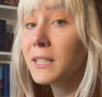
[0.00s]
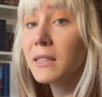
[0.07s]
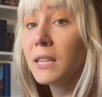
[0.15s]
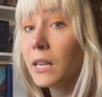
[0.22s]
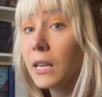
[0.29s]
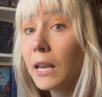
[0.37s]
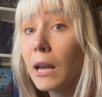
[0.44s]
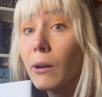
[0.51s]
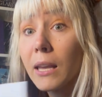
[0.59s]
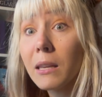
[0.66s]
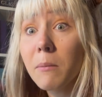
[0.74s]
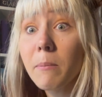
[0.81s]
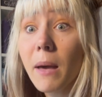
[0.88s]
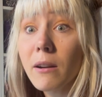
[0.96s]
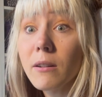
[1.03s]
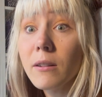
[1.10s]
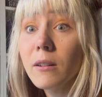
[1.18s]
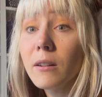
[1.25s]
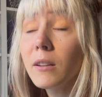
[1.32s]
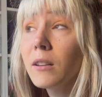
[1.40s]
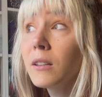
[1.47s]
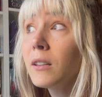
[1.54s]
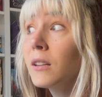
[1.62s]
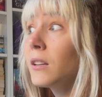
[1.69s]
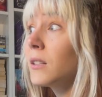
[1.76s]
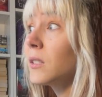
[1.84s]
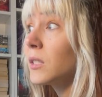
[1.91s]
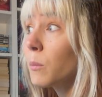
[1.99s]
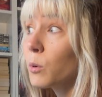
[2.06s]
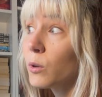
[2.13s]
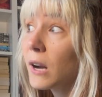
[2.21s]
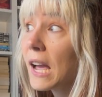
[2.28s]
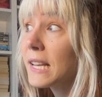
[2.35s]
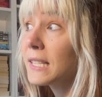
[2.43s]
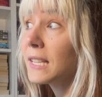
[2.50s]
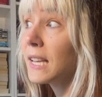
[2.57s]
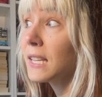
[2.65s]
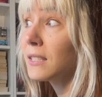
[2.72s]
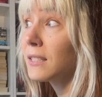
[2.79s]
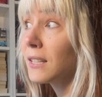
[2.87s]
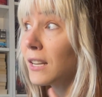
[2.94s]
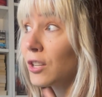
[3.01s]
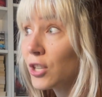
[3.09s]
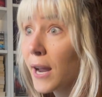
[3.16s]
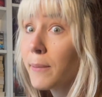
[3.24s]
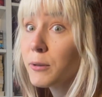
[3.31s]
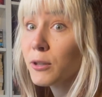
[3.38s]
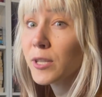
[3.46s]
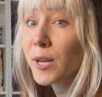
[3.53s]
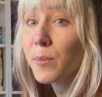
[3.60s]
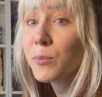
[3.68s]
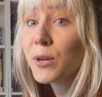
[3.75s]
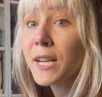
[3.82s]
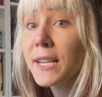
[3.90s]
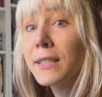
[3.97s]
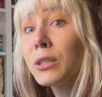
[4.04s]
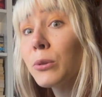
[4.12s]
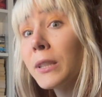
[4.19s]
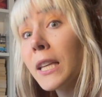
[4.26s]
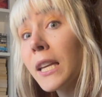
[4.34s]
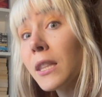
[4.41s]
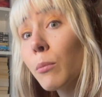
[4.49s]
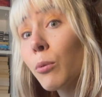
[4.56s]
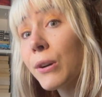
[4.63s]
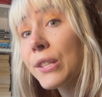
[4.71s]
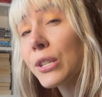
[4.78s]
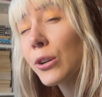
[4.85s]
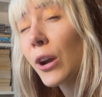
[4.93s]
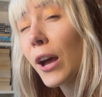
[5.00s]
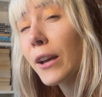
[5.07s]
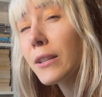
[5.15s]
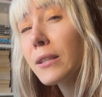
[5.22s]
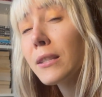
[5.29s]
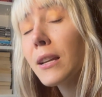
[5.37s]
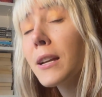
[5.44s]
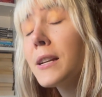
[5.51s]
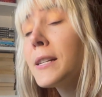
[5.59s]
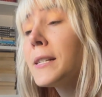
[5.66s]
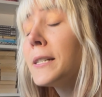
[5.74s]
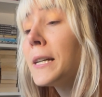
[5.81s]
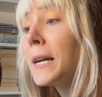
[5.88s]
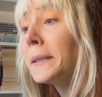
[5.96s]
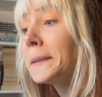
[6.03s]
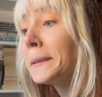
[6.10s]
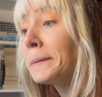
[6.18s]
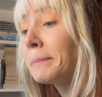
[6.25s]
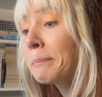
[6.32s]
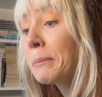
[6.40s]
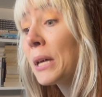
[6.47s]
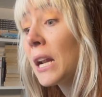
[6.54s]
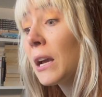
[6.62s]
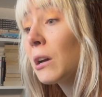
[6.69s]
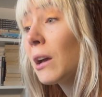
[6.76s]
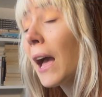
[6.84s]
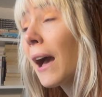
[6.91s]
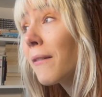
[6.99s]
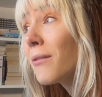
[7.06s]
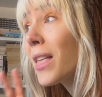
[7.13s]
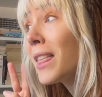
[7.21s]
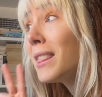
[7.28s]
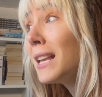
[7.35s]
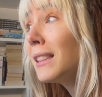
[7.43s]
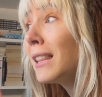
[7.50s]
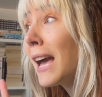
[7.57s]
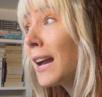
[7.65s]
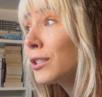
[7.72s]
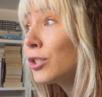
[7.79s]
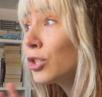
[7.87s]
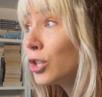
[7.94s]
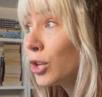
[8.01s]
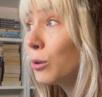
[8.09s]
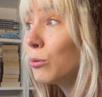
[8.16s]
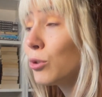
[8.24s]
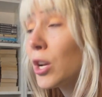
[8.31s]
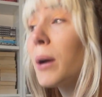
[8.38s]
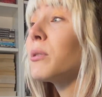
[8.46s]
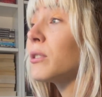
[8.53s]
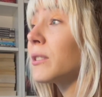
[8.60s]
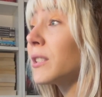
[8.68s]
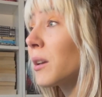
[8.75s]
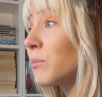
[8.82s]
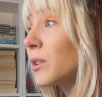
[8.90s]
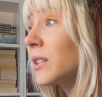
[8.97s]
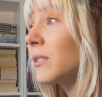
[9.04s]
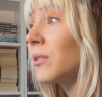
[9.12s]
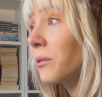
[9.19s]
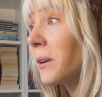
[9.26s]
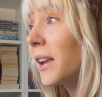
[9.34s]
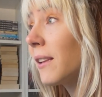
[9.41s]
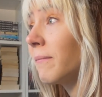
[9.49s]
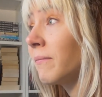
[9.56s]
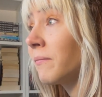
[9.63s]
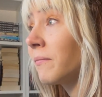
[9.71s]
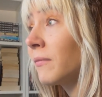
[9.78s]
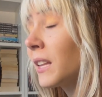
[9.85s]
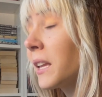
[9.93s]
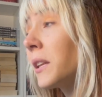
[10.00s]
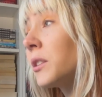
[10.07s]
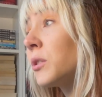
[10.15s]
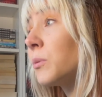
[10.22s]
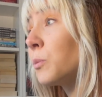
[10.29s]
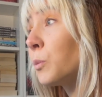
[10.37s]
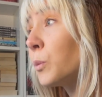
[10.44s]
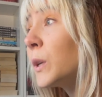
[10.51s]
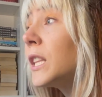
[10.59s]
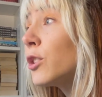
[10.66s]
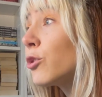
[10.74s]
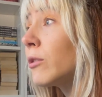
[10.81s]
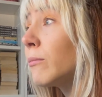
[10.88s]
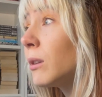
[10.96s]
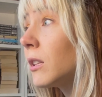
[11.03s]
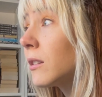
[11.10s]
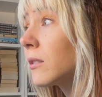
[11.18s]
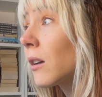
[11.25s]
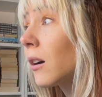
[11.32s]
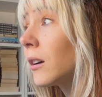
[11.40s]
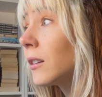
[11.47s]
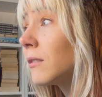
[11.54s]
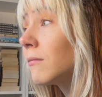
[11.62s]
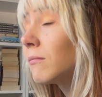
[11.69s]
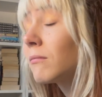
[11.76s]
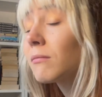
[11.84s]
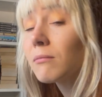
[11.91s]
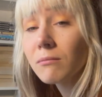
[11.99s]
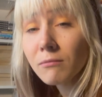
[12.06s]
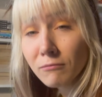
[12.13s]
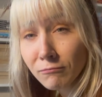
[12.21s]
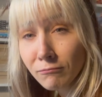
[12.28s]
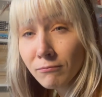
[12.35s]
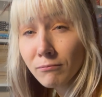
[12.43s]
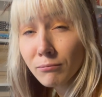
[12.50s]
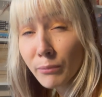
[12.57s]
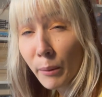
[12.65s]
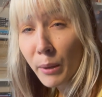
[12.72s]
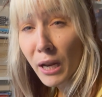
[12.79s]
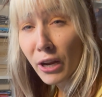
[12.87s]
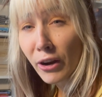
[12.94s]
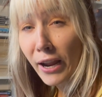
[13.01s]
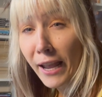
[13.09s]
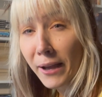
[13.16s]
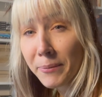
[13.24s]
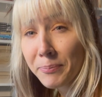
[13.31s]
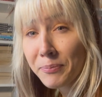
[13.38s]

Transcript: and thinking how I can better summarize it in a chapter summary to really get the points across. But I have the last 2 chapter summaries to write. It really shouldn't be this hard, but here I am.